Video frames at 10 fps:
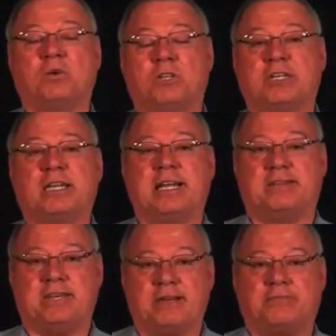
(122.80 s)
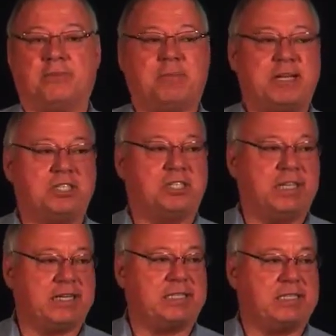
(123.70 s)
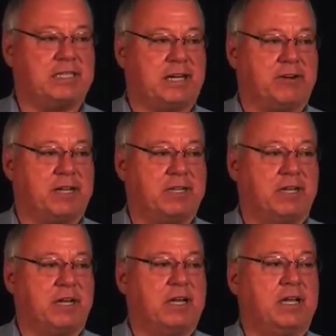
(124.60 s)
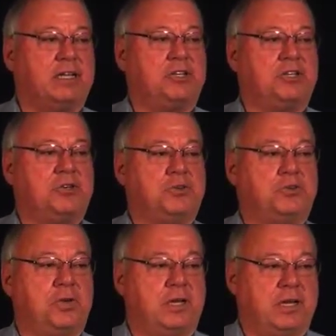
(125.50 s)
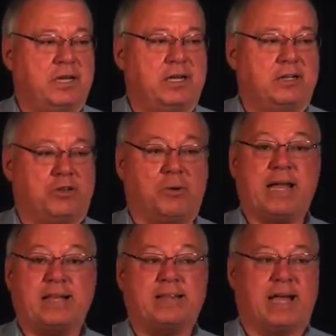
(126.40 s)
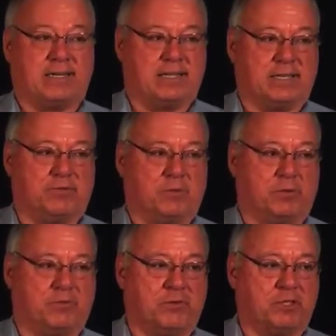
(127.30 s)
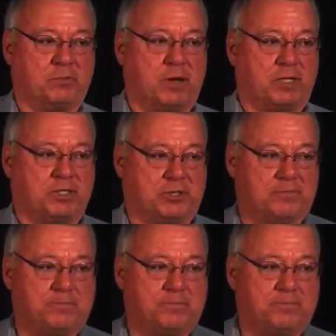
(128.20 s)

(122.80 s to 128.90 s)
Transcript: looking at the information necessary to create that deliverable for the sponsor.